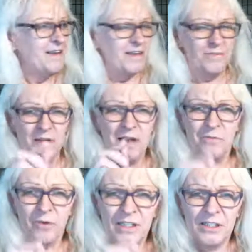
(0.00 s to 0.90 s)
If
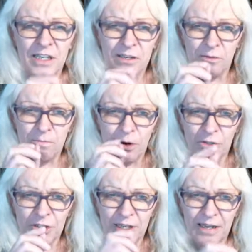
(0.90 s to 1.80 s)
every single
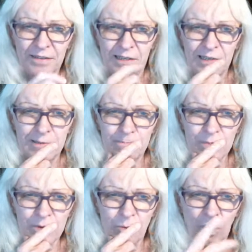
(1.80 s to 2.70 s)
person out there
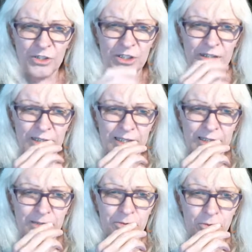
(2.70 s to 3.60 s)
watching
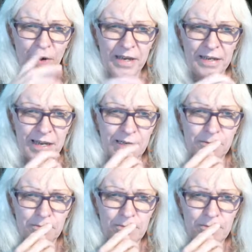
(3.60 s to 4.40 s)
this right now,